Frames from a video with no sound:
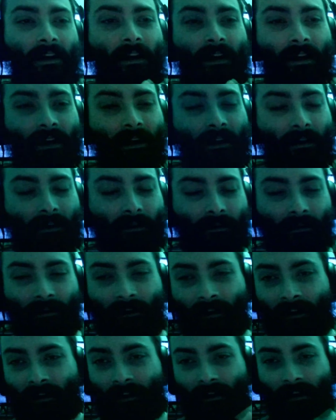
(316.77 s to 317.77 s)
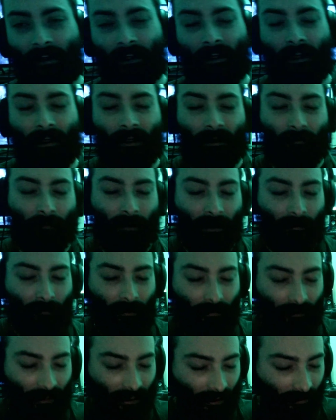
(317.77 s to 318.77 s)
Hell yeah!
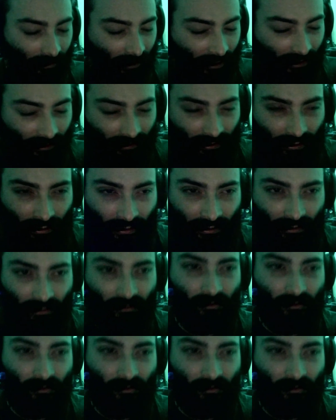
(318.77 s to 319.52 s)
Everybody, Dale ain't dead.